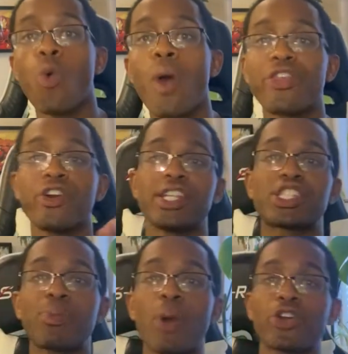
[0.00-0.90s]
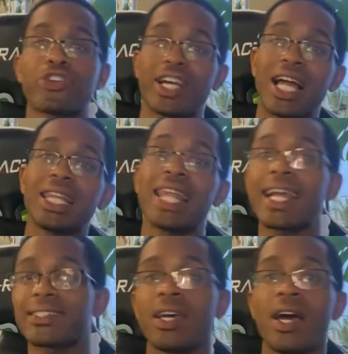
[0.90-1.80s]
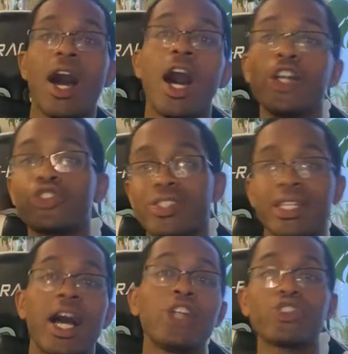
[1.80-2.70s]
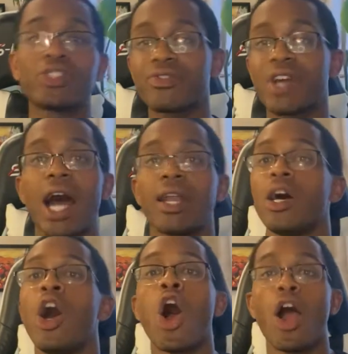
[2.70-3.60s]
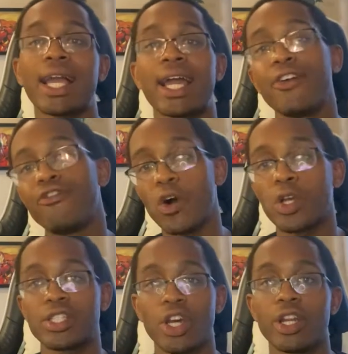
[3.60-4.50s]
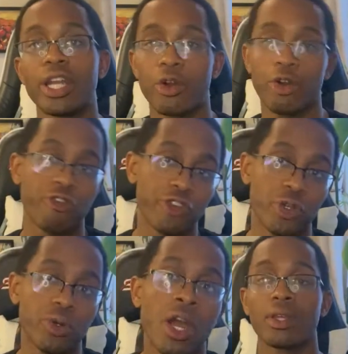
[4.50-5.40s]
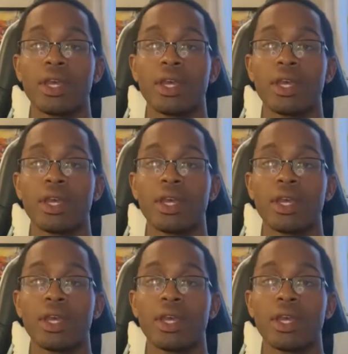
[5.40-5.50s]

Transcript: Whether it's smarter to collect hundreds and hundreds of kata or kind of focus on a narrow few.